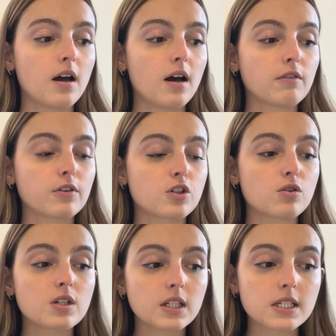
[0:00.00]
for
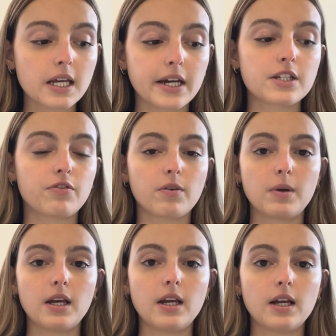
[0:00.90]
choosing this case for
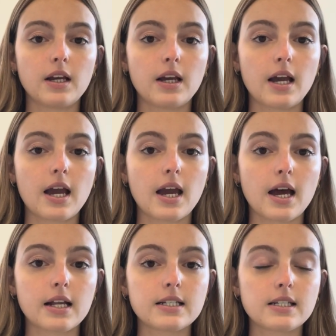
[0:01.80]
me,
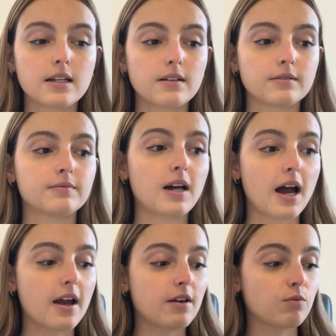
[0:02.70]
and
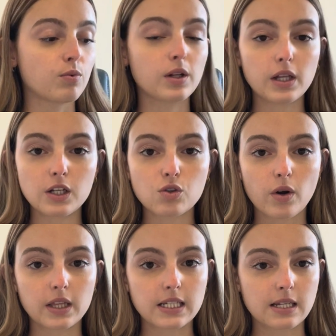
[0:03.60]
I really
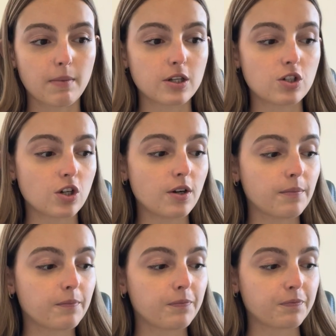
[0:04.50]
enjoyed the semester.
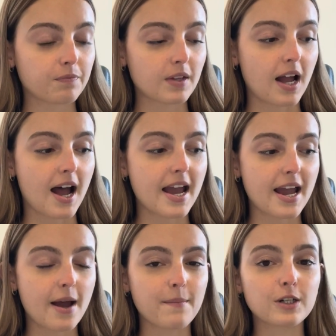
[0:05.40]
I
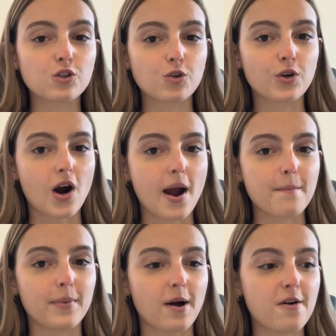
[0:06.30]
am a true crime
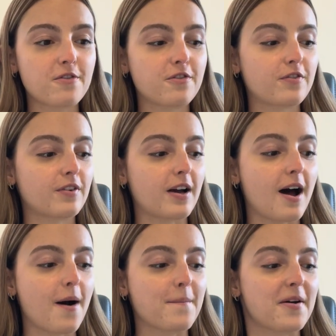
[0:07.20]
buff.
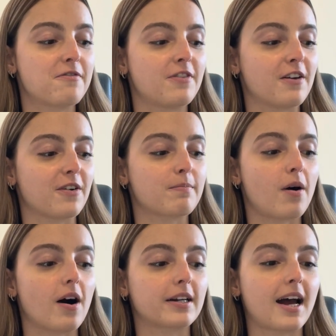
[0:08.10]
My favorite
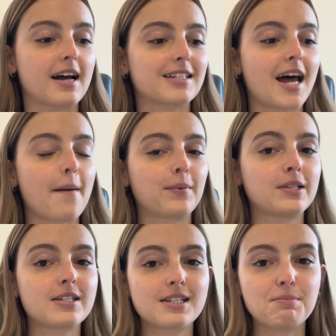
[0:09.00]
podcast
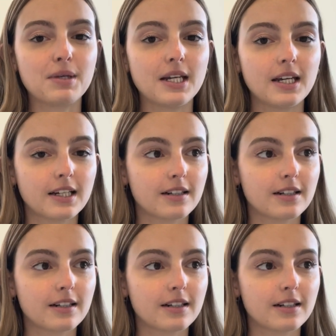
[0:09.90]
happens to be